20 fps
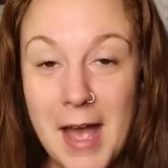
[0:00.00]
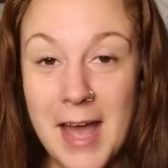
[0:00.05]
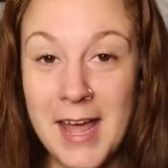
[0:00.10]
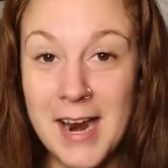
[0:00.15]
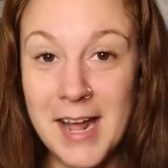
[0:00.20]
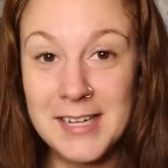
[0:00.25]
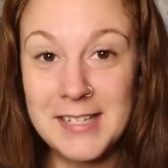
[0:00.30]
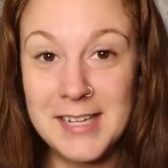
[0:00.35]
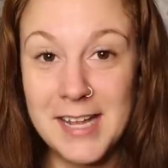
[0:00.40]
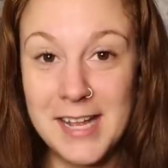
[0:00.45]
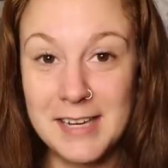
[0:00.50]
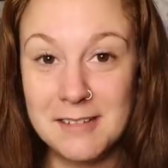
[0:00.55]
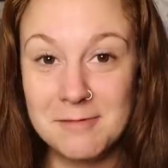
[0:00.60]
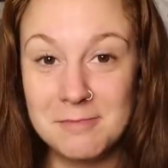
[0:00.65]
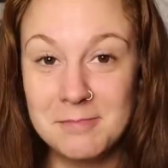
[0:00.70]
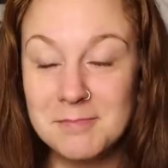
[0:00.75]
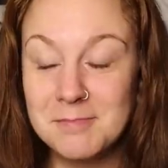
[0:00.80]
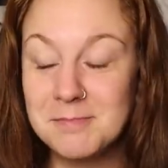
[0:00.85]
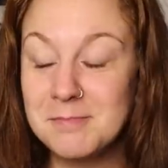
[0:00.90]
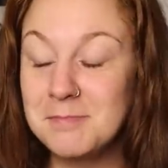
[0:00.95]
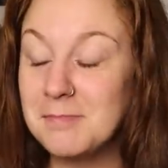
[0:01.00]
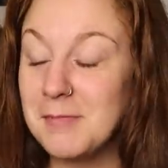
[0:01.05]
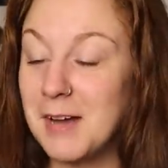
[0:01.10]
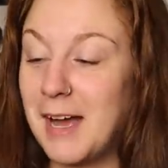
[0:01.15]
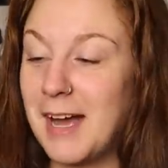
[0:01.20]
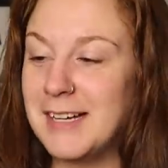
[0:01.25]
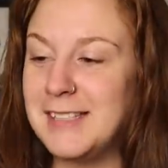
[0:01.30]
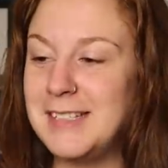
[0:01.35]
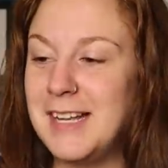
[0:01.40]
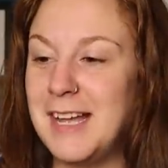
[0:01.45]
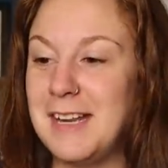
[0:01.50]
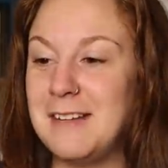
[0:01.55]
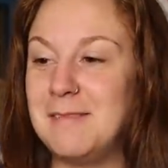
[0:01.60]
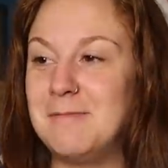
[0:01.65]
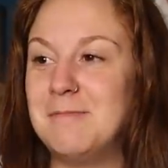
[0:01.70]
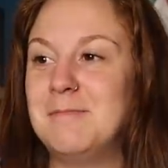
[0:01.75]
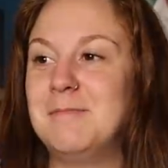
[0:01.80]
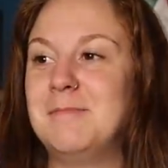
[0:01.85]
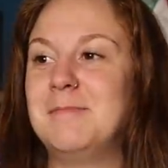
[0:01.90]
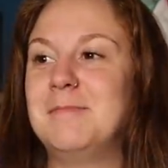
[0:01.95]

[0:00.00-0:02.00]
And I did. I did.